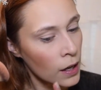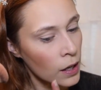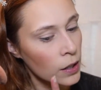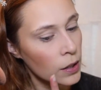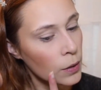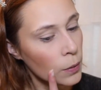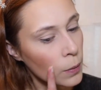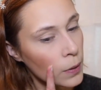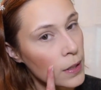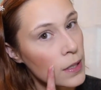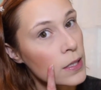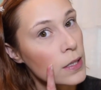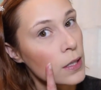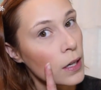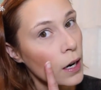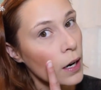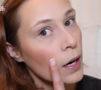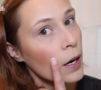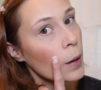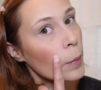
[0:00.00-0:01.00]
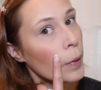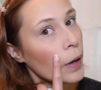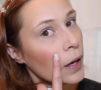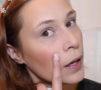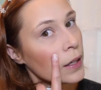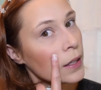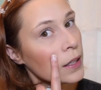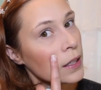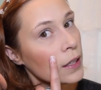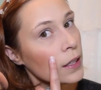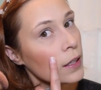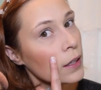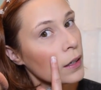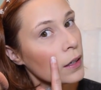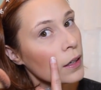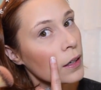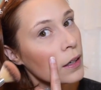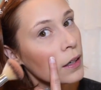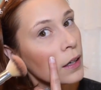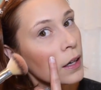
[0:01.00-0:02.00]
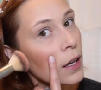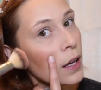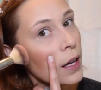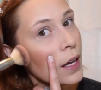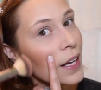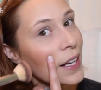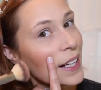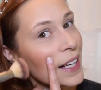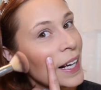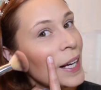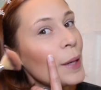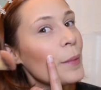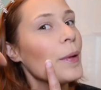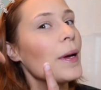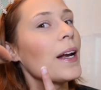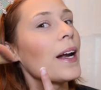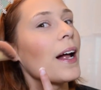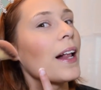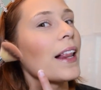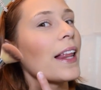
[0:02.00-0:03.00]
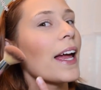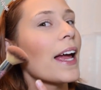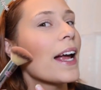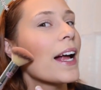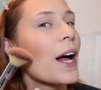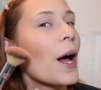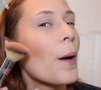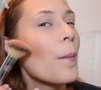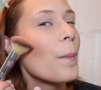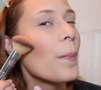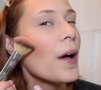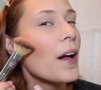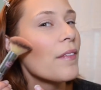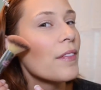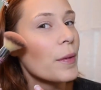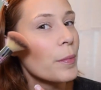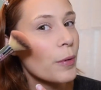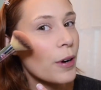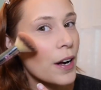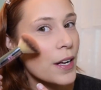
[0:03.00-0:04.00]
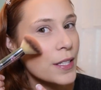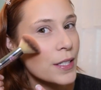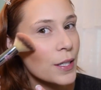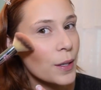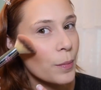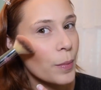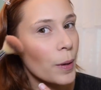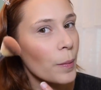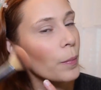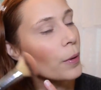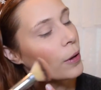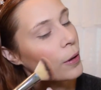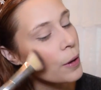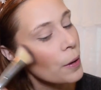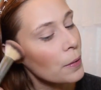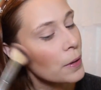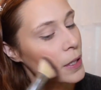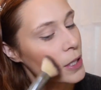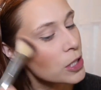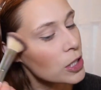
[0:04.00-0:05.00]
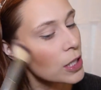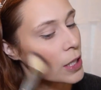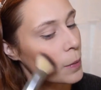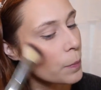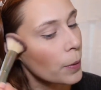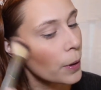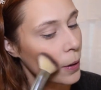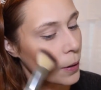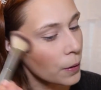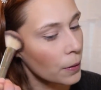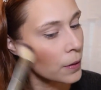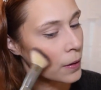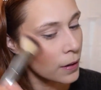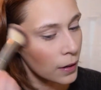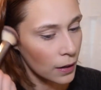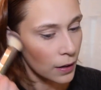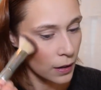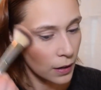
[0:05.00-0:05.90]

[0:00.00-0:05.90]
You want to start about here and keep it like above the bronzer but below the cheekbone.